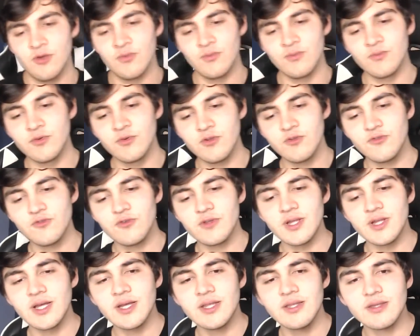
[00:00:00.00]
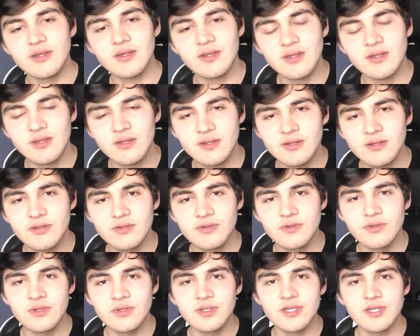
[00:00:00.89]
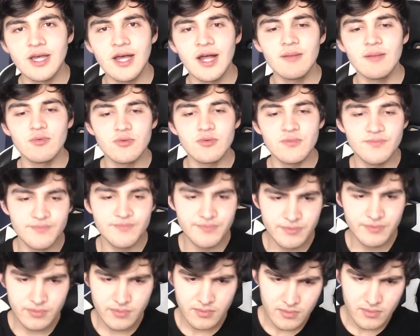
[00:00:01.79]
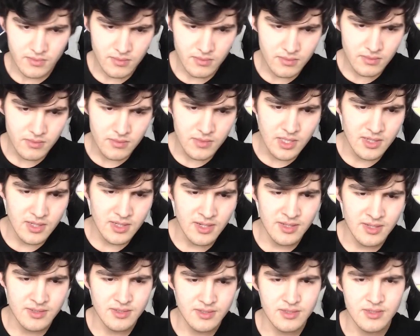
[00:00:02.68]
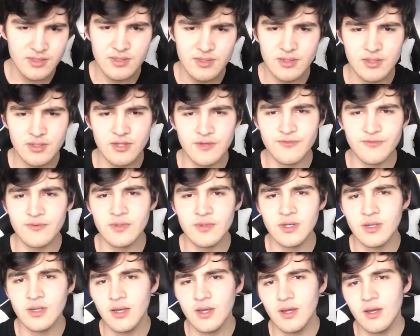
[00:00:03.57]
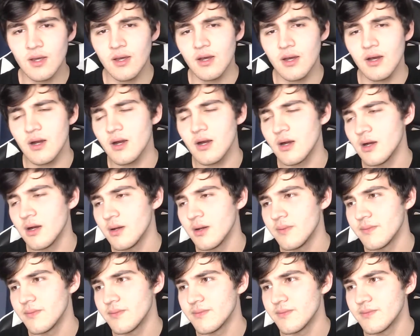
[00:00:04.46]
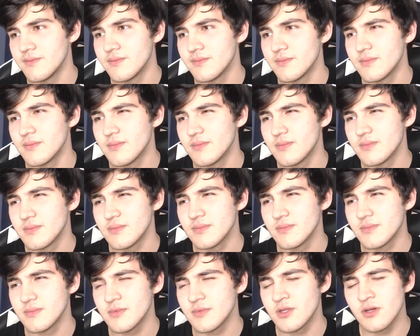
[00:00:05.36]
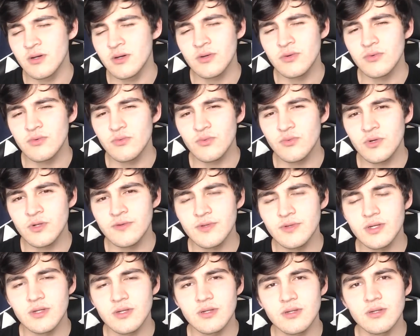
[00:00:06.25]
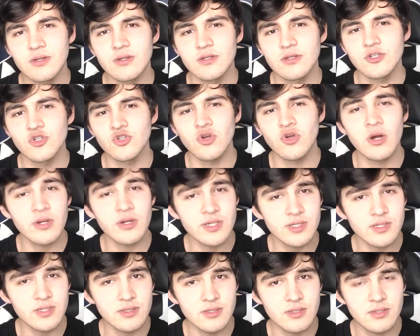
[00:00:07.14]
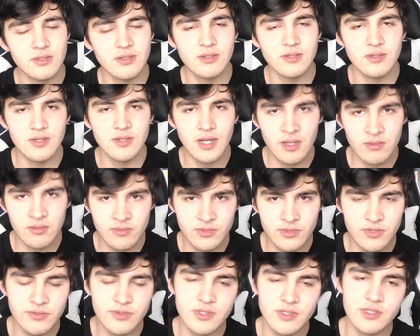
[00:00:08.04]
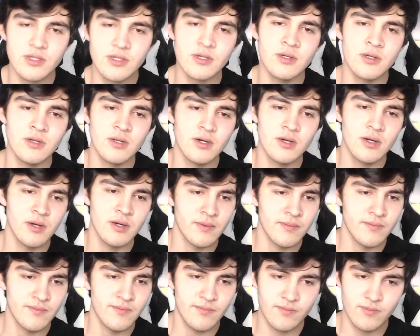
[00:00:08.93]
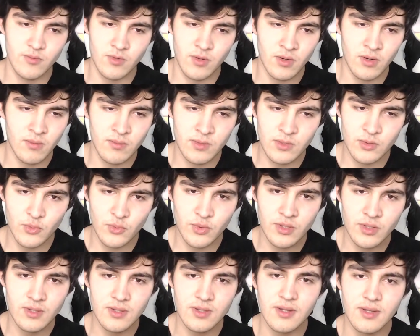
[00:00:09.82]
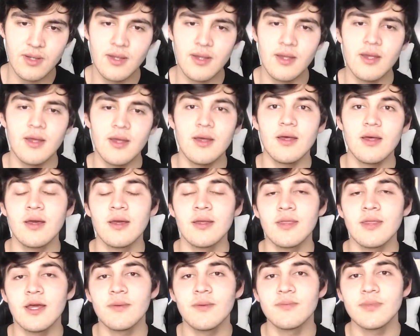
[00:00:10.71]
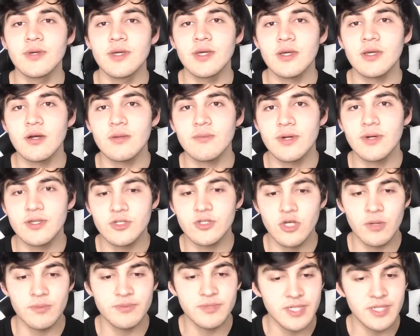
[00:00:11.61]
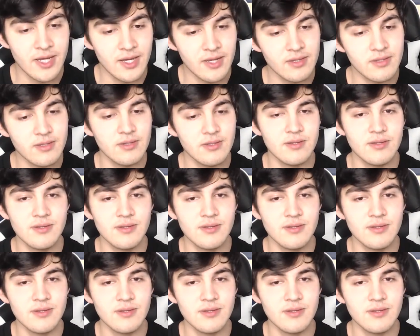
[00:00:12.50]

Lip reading: Beautiful ending to this album, and this is definitely one of the strongest albums of this year. Probably will end up being on my top 10.